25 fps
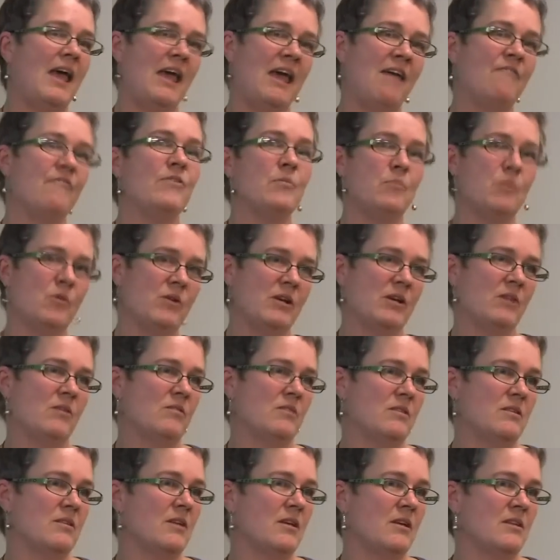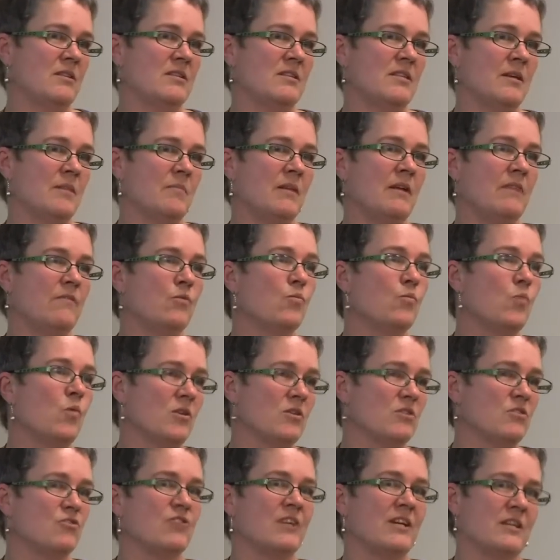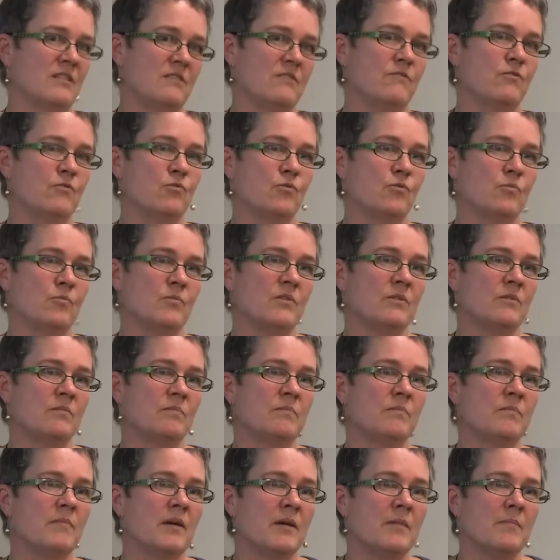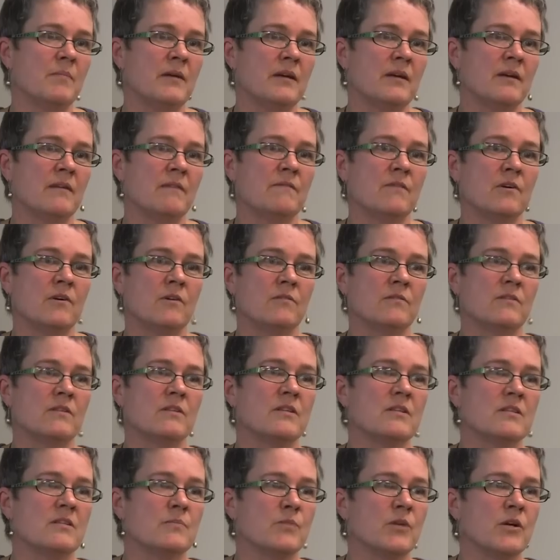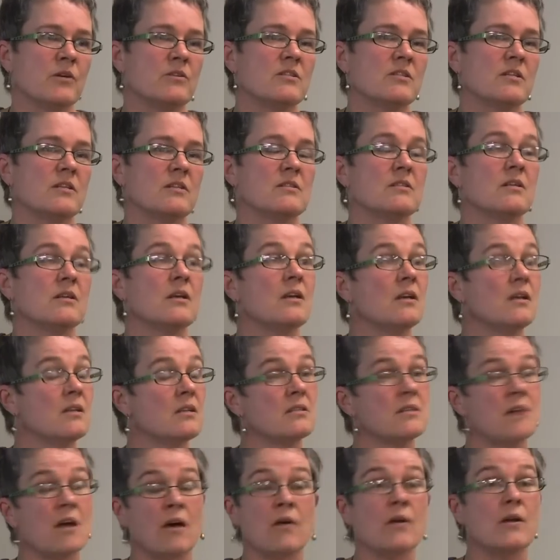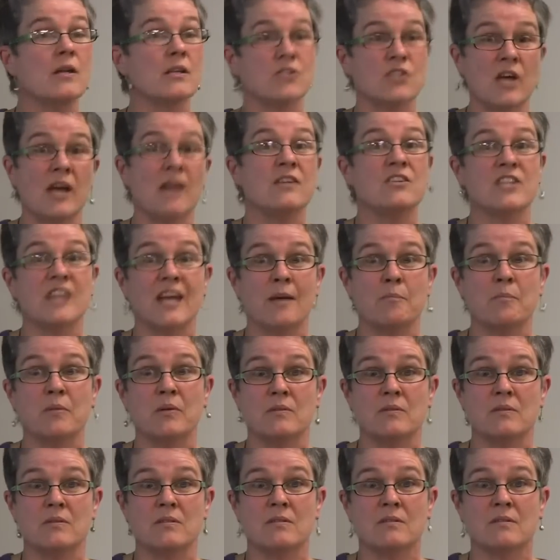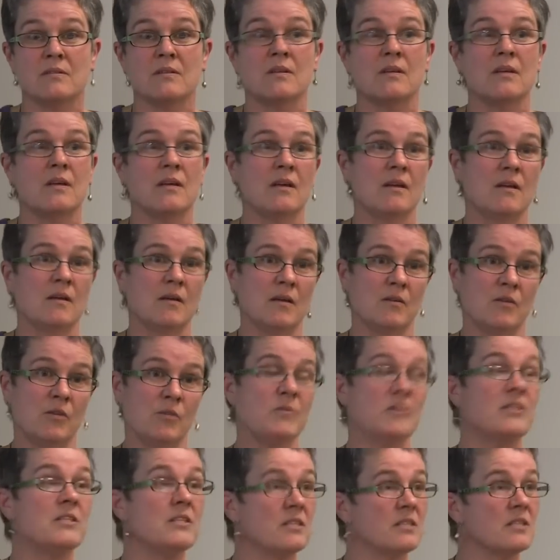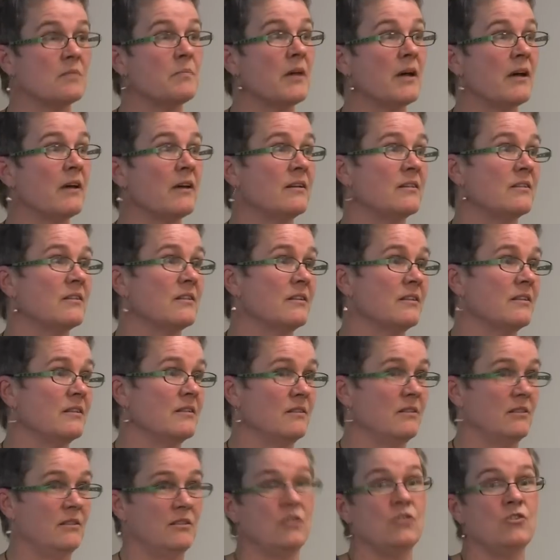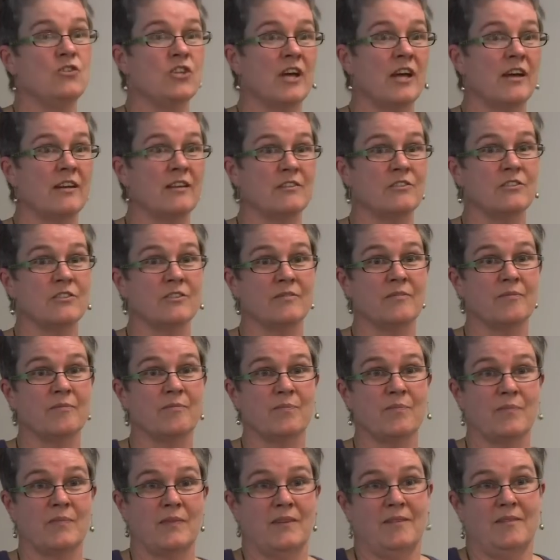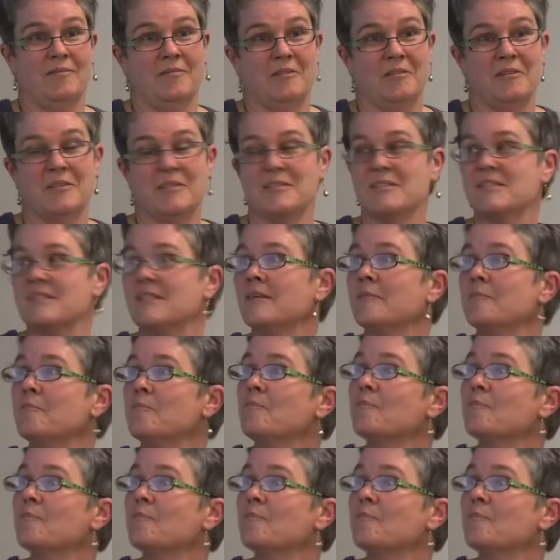Everybody on some level was transformed by being involved in this process. So change happens. You participate, you change. It's